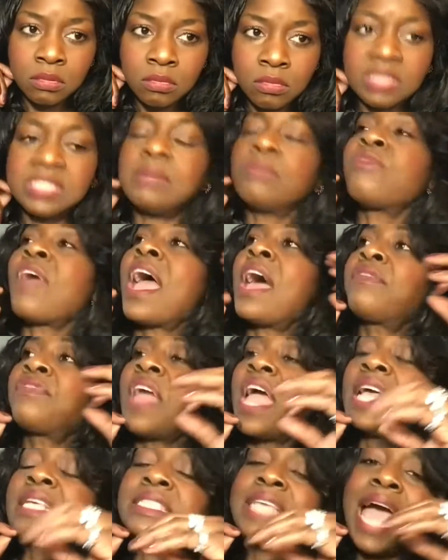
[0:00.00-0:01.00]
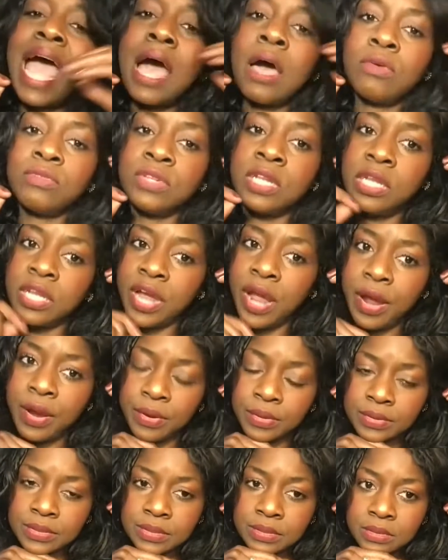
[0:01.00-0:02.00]
What's them round things called? The little
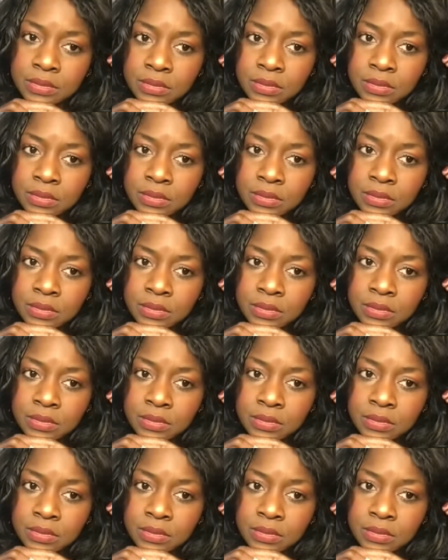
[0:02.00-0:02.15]
girls.